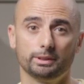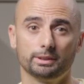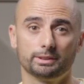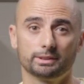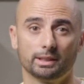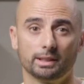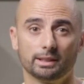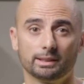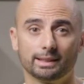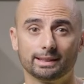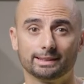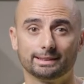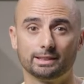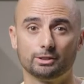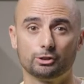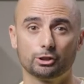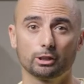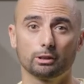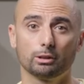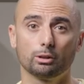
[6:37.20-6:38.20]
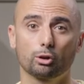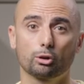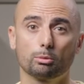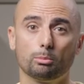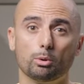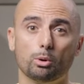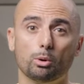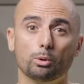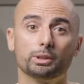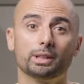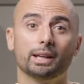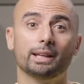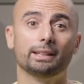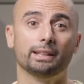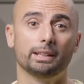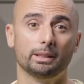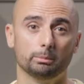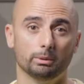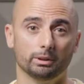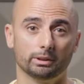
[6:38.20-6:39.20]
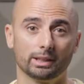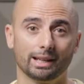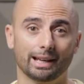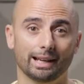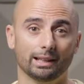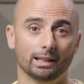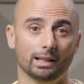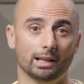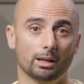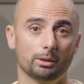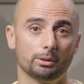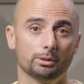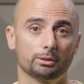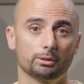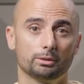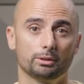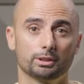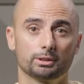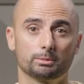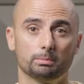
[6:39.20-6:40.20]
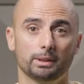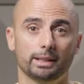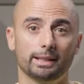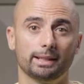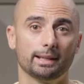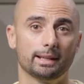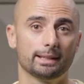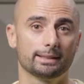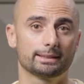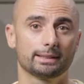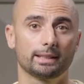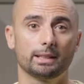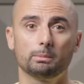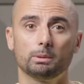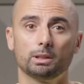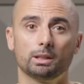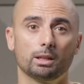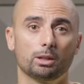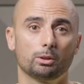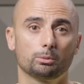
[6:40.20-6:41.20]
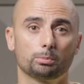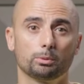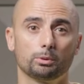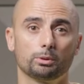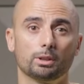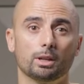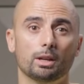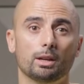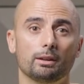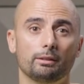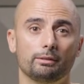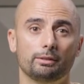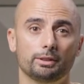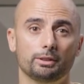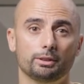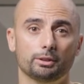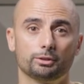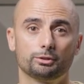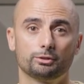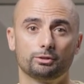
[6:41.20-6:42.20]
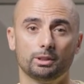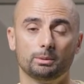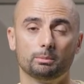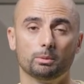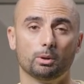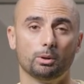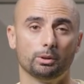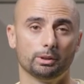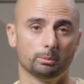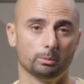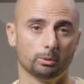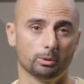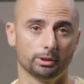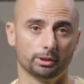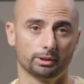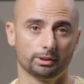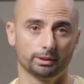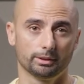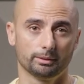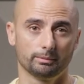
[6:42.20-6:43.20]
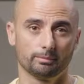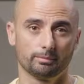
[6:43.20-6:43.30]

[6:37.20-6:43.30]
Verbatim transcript: design has a Genlock mode enabled, allowing to display a stable output video stream on a monitor.